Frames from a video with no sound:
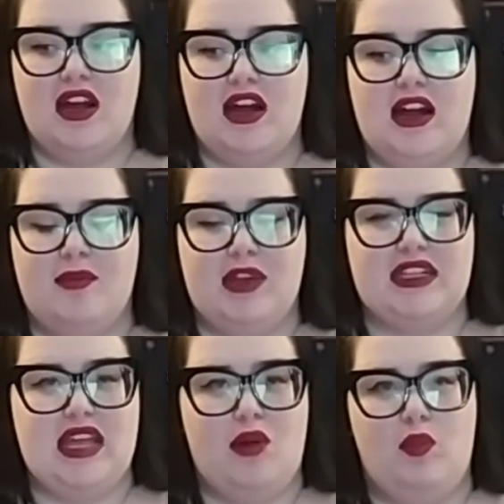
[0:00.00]

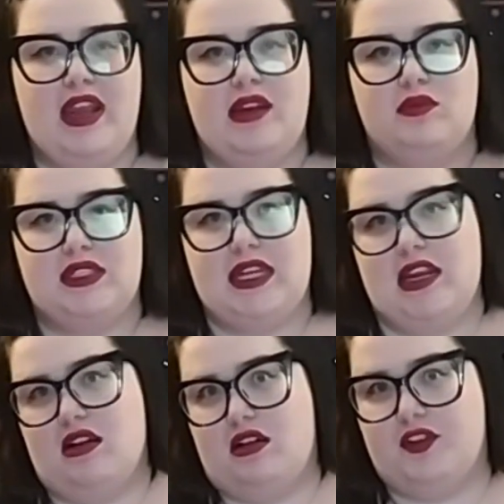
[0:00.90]
like that weight was
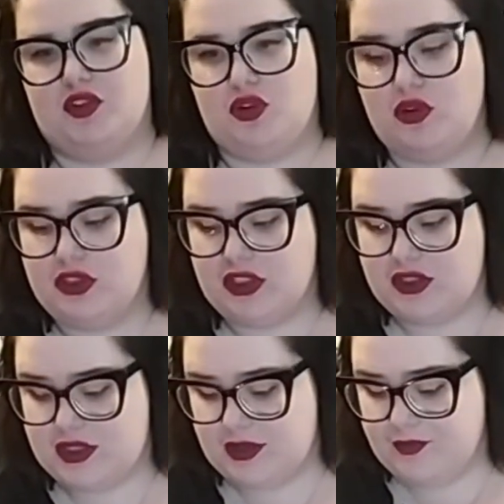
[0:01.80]
taken off your
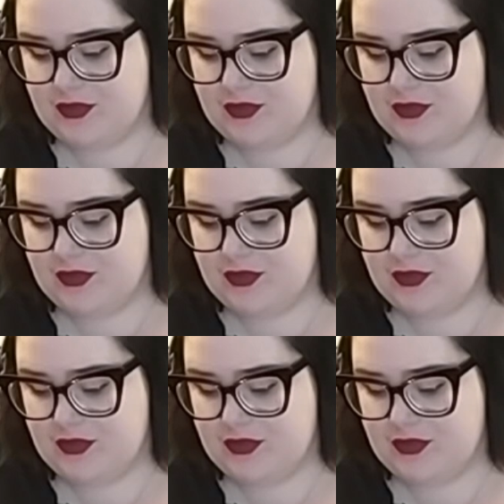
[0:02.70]
shoulders.